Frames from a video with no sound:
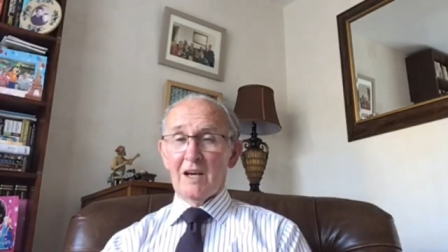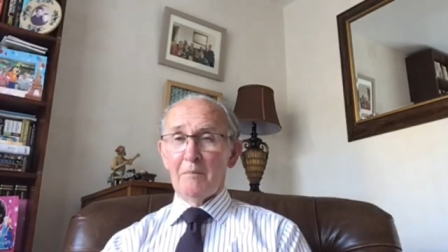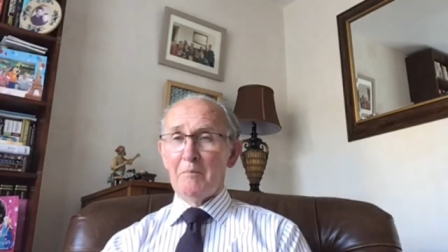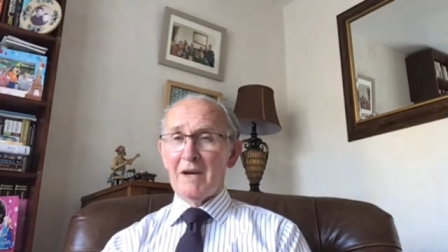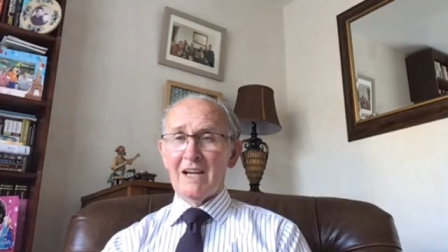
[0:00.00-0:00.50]

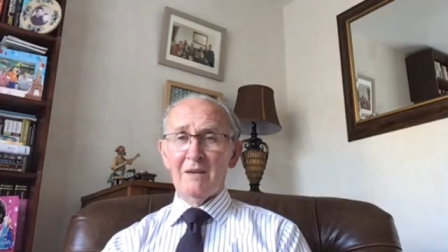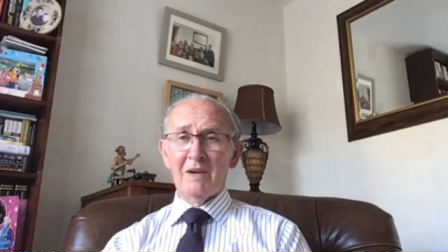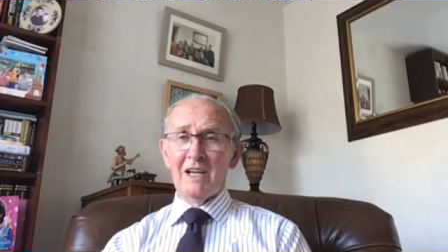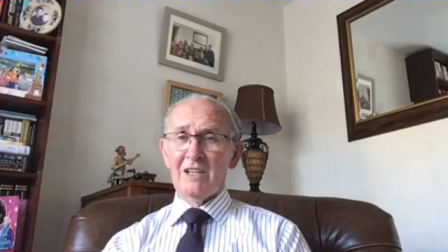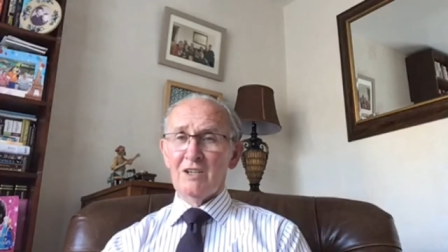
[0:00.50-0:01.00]
Many,
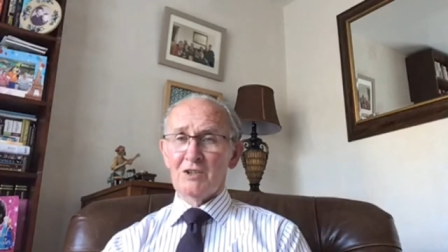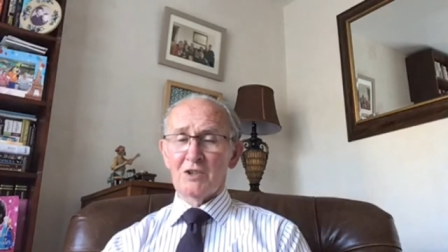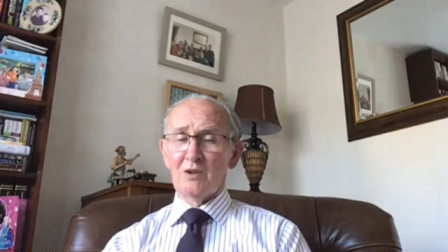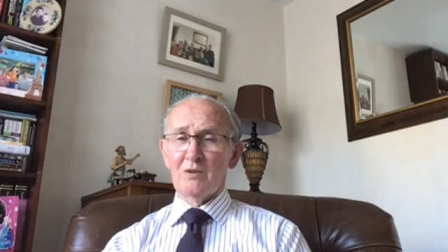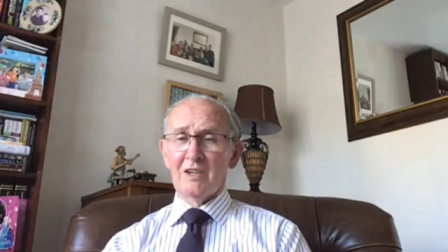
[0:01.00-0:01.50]
many years
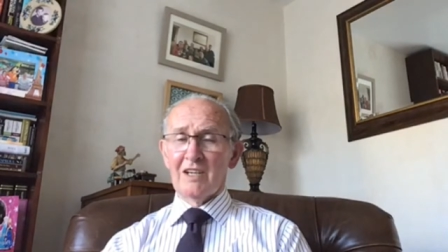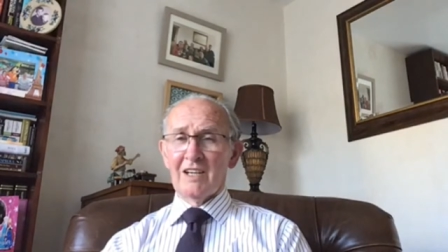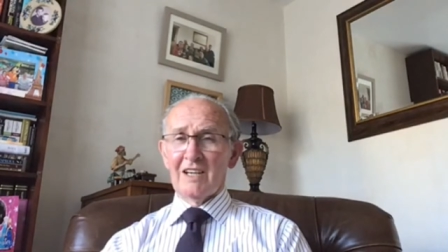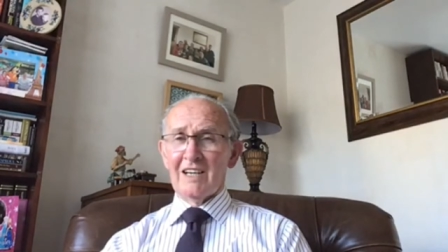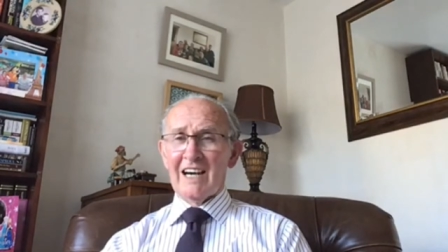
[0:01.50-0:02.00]
ago,
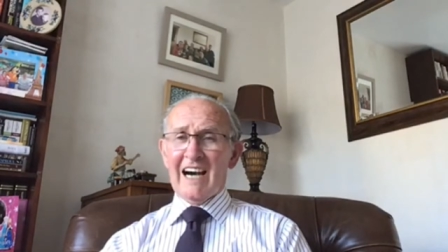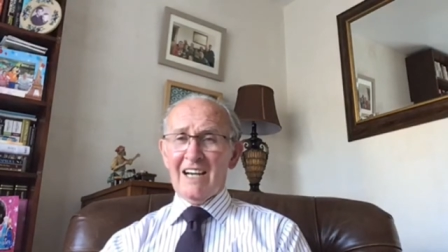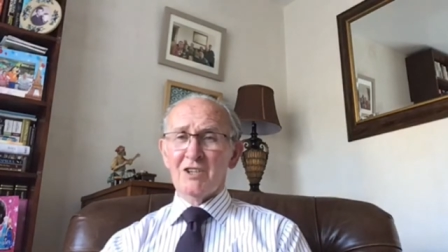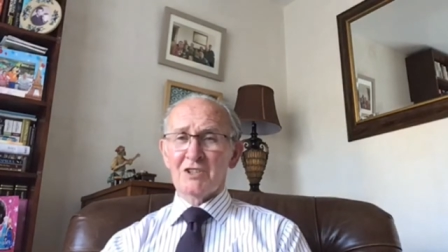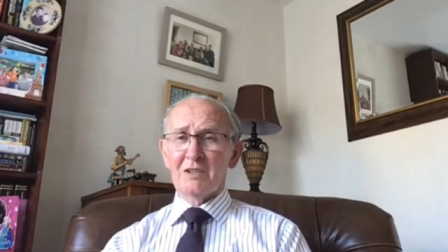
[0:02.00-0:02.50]
I
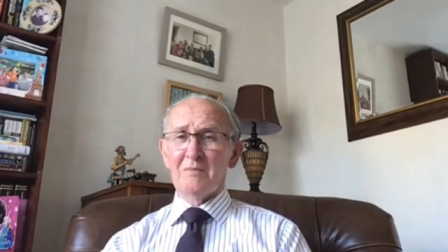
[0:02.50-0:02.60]
used to